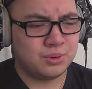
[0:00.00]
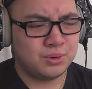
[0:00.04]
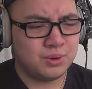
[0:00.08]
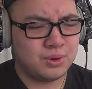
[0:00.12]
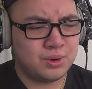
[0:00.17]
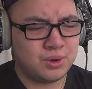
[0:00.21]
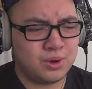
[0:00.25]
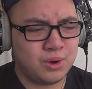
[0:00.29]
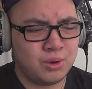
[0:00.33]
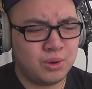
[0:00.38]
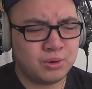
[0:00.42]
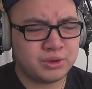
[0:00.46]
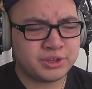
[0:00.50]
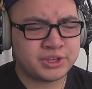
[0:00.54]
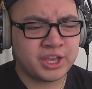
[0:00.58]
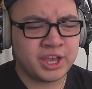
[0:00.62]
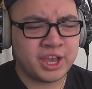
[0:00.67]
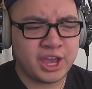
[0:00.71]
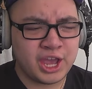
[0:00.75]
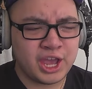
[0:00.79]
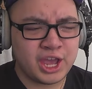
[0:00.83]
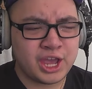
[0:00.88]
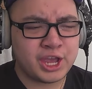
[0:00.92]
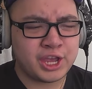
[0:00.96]

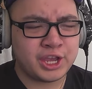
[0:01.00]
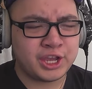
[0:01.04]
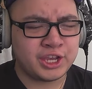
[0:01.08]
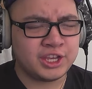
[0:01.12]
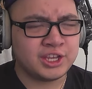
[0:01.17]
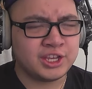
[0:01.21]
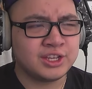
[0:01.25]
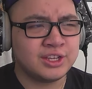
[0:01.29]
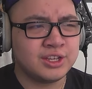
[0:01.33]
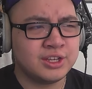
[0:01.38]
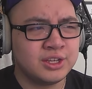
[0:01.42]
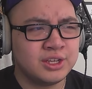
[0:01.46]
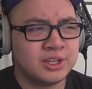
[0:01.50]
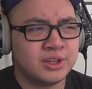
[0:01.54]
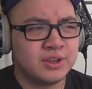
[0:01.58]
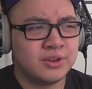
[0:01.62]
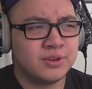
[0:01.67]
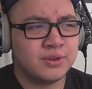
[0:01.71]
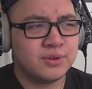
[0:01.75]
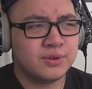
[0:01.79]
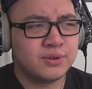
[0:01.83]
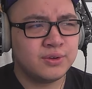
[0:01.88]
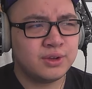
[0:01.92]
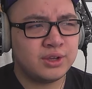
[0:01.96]
Okay,
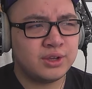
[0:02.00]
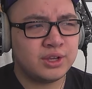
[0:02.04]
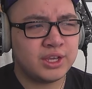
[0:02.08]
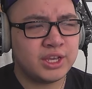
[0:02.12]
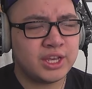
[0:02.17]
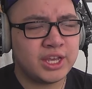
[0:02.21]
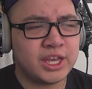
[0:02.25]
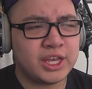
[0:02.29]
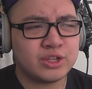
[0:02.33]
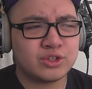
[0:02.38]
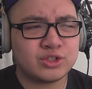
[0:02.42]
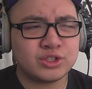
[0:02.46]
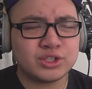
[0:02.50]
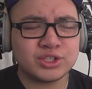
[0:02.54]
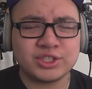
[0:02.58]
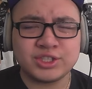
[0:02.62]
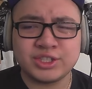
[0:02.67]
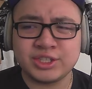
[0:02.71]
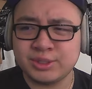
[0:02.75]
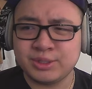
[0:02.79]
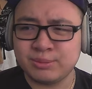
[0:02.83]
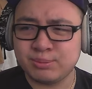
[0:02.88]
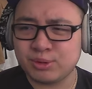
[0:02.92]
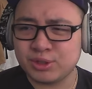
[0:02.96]

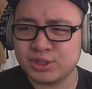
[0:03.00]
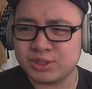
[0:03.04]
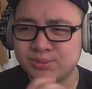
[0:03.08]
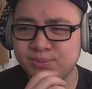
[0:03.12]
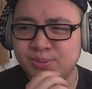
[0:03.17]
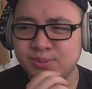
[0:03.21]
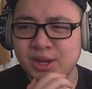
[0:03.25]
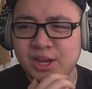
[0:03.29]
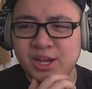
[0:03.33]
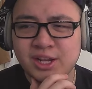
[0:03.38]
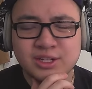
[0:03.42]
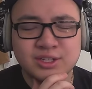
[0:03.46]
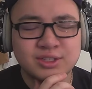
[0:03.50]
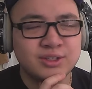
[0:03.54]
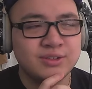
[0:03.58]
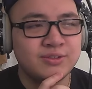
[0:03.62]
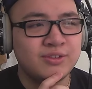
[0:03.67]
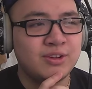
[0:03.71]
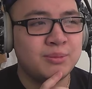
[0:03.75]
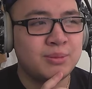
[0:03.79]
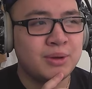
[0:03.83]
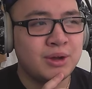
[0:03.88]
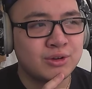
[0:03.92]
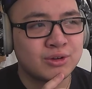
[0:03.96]
interesting perspective
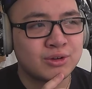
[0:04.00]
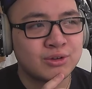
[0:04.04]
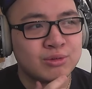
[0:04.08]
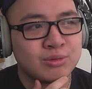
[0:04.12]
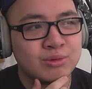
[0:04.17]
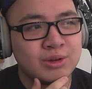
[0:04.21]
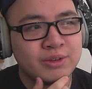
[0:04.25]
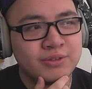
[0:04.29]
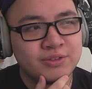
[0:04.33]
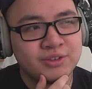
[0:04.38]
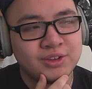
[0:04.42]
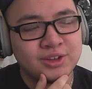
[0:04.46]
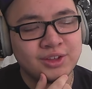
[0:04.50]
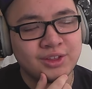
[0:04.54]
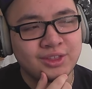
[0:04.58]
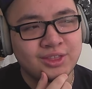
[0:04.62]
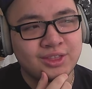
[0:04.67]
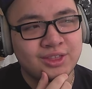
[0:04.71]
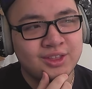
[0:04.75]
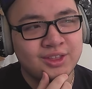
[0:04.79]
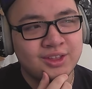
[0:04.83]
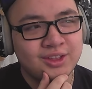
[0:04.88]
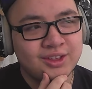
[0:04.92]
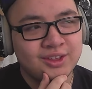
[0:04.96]
about Griffith.
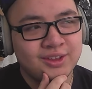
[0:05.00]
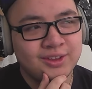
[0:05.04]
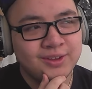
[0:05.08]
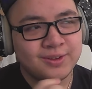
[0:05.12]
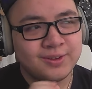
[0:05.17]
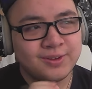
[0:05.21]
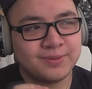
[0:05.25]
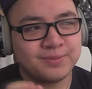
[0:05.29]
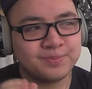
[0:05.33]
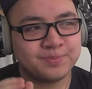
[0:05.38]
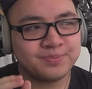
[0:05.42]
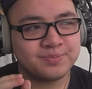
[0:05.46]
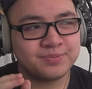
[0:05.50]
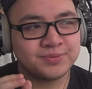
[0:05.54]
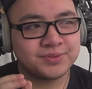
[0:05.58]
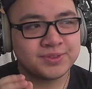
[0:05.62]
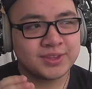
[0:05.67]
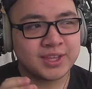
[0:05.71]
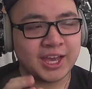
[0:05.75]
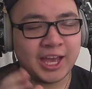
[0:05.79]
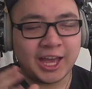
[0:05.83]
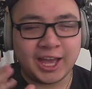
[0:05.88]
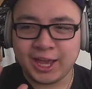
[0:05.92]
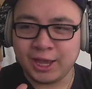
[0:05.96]

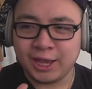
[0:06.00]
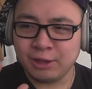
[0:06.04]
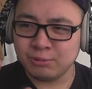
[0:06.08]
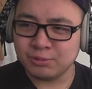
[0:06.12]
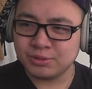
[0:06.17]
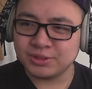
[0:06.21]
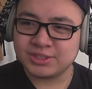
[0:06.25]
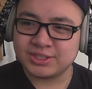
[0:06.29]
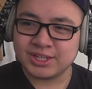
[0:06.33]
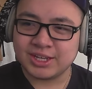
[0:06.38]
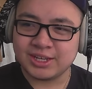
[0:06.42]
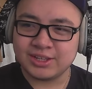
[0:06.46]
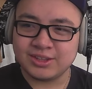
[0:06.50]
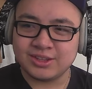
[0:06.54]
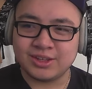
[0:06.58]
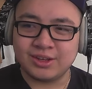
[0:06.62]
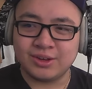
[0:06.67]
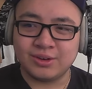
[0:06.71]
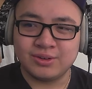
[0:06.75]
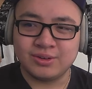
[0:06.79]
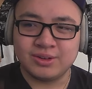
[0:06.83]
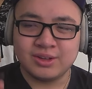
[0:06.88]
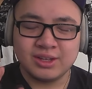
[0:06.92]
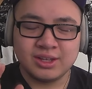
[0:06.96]
I will say
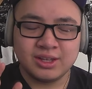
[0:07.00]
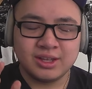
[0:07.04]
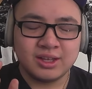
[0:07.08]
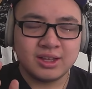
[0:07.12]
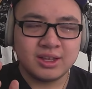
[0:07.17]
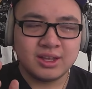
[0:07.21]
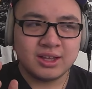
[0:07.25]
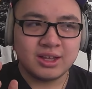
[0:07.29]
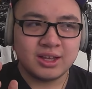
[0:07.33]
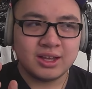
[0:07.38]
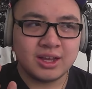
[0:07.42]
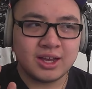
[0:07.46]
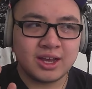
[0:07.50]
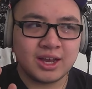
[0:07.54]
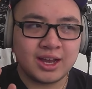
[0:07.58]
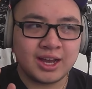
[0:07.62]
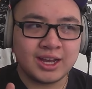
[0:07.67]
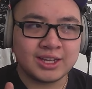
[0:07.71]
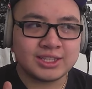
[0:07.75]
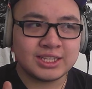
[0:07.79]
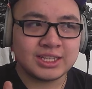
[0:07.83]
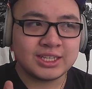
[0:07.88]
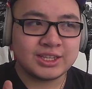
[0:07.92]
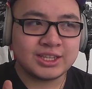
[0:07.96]
though, I
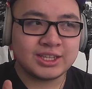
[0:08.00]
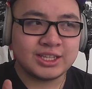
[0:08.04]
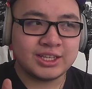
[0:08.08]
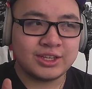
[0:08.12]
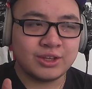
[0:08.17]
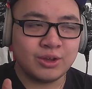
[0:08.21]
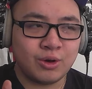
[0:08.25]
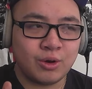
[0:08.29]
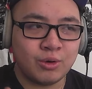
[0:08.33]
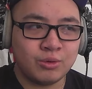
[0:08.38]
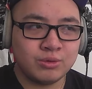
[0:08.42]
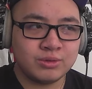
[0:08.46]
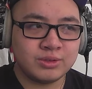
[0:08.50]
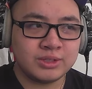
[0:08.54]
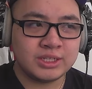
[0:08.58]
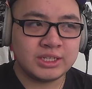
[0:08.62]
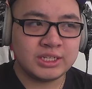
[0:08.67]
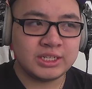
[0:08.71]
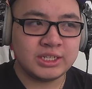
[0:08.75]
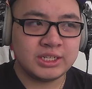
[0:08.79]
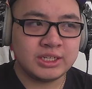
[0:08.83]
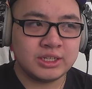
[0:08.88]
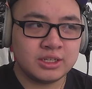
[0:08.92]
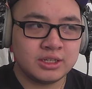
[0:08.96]
think the
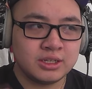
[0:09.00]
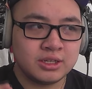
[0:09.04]
only